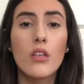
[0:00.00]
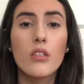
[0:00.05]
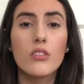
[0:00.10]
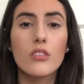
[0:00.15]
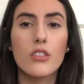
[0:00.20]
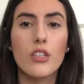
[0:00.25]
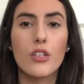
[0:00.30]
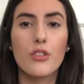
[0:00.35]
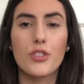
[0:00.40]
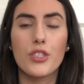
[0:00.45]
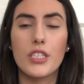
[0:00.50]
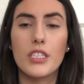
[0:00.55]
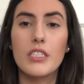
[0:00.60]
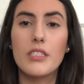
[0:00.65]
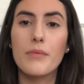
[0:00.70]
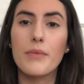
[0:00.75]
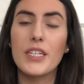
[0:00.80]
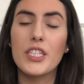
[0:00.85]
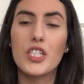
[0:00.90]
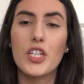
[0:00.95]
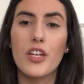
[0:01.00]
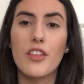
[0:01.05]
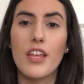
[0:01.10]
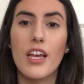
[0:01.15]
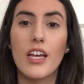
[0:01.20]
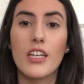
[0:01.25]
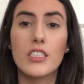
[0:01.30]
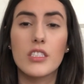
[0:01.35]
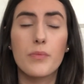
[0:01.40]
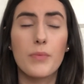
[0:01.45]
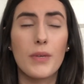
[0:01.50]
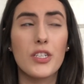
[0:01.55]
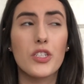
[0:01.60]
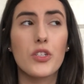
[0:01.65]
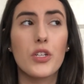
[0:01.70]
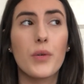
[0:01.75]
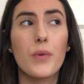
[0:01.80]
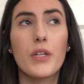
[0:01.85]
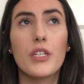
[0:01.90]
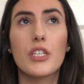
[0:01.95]
So just make sure that,
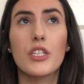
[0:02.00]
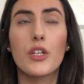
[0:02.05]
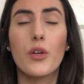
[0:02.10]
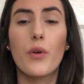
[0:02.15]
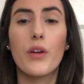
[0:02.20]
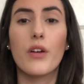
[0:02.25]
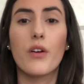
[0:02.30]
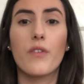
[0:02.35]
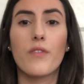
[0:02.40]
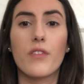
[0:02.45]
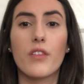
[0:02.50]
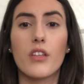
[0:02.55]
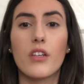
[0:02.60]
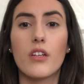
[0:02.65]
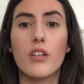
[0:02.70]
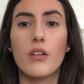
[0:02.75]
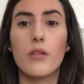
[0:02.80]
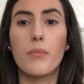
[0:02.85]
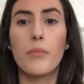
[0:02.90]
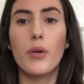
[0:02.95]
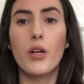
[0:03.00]
especially when you're going over the